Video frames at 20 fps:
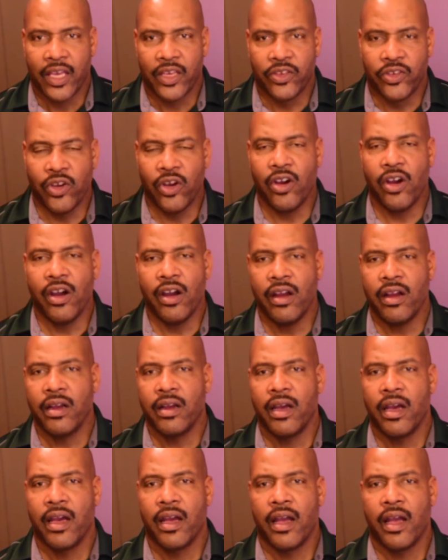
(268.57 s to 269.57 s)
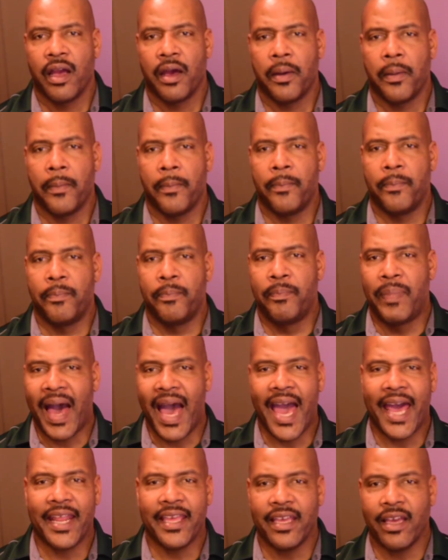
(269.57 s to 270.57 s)
your
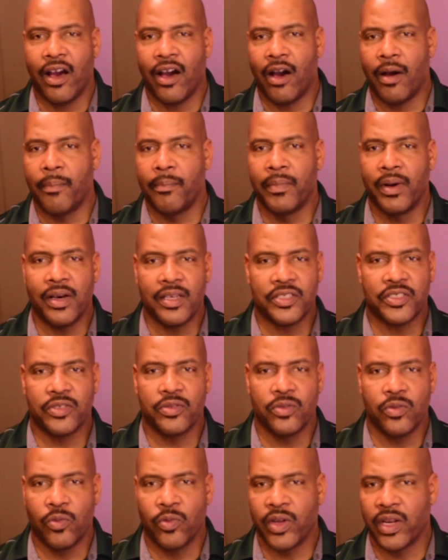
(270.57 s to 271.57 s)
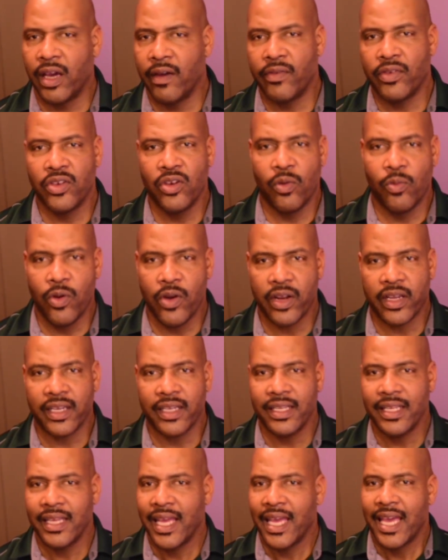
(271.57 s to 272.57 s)
body or muscle, whatever you're
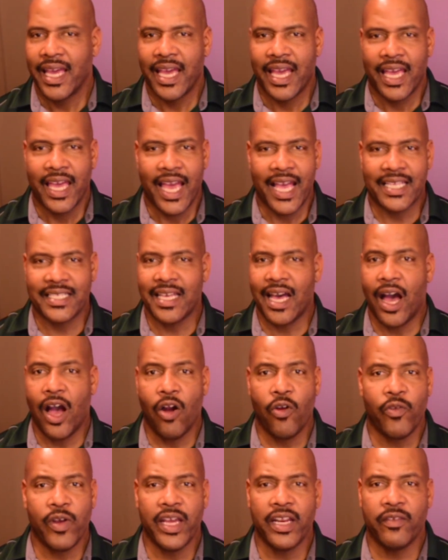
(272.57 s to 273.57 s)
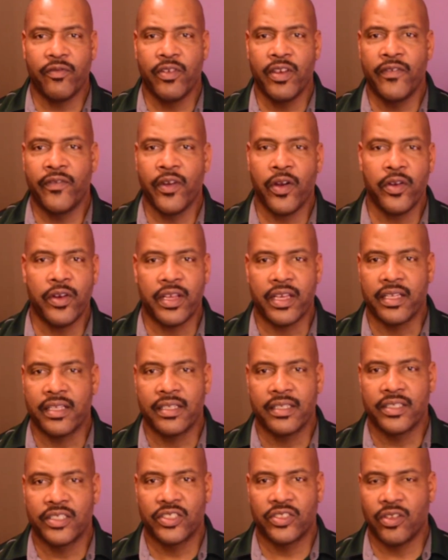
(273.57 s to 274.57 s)
working, has already reverted,
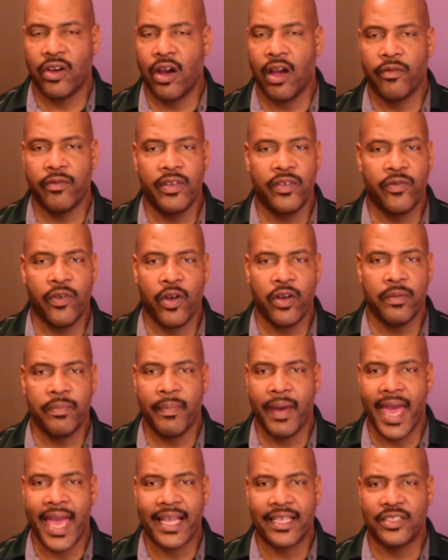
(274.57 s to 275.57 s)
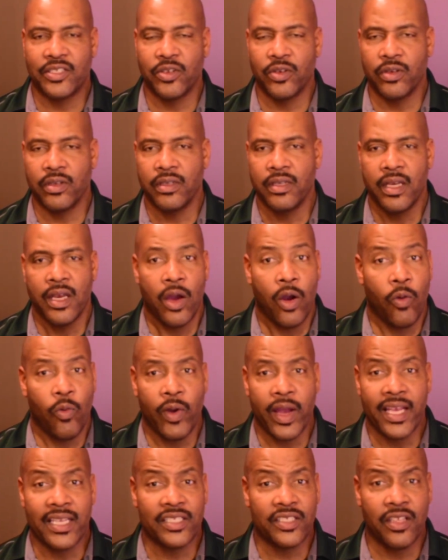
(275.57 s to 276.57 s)
start reverting back to
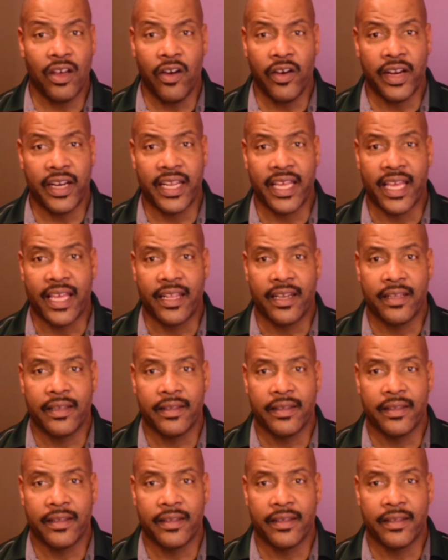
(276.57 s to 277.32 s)
where it started at.